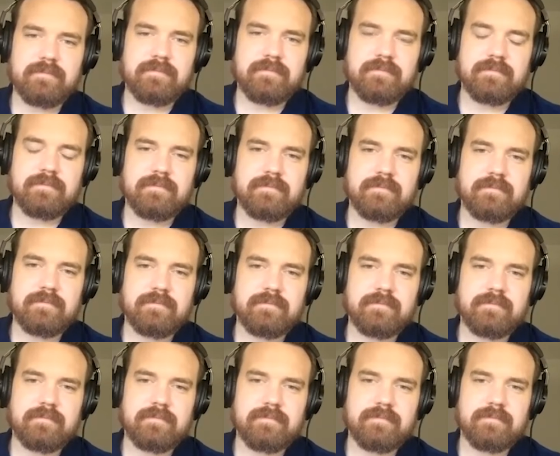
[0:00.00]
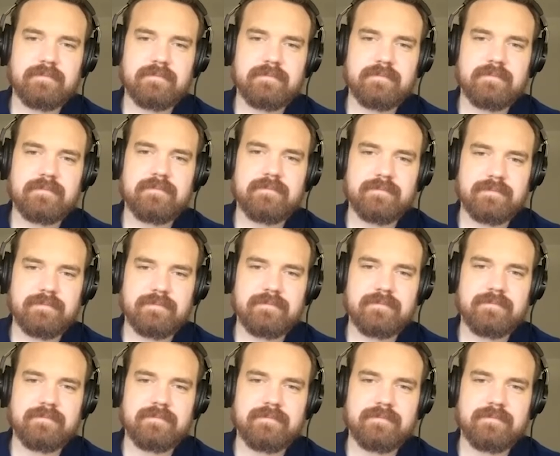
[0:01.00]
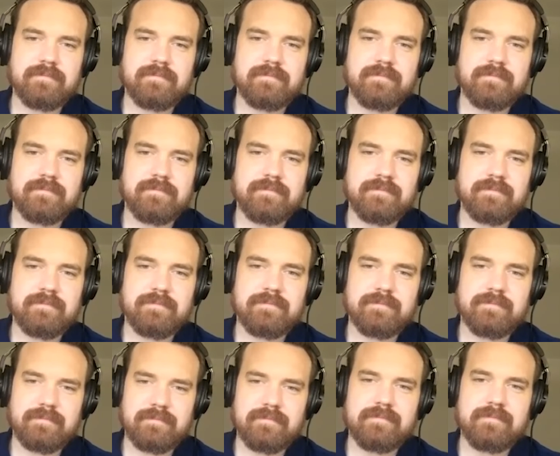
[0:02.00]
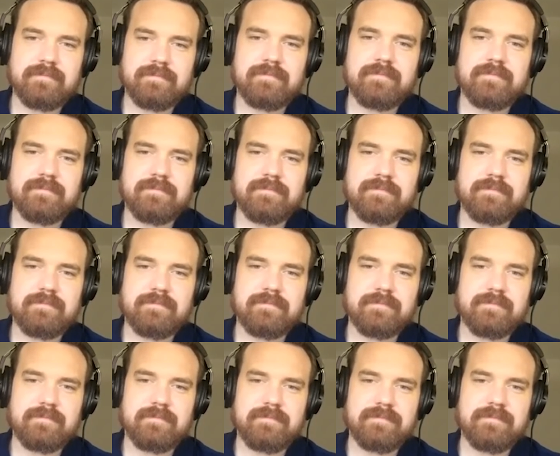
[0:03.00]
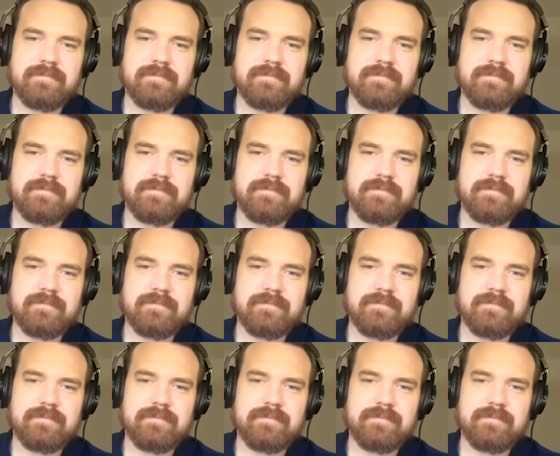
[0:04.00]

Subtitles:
(silent)